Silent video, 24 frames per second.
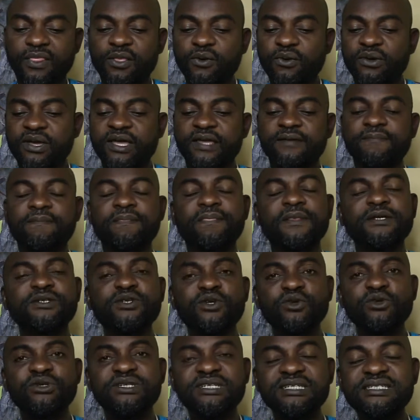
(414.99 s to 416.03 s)
Okay, so
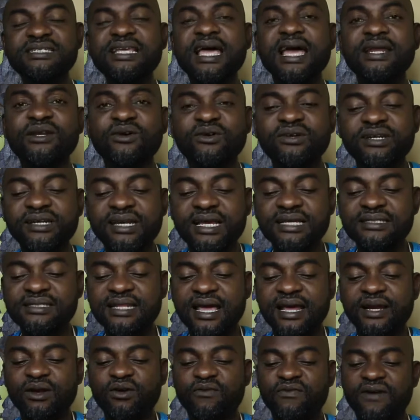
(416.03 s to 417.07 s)
you decide on the next
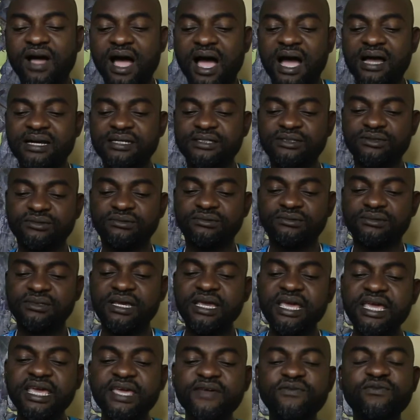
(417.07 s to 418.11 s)
line of action.
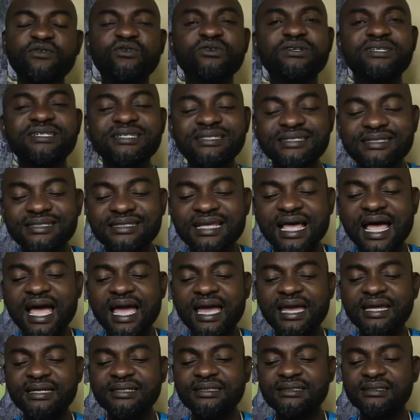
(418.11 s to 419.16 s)
If you
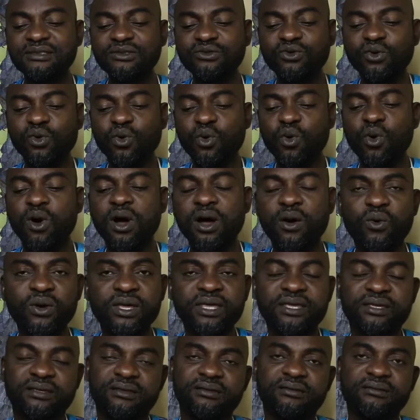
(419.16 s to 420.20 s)
decide to go
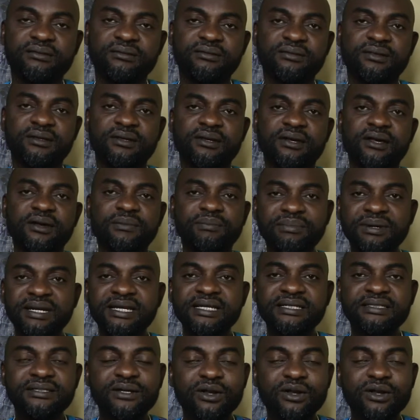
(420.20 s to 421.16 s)
away, please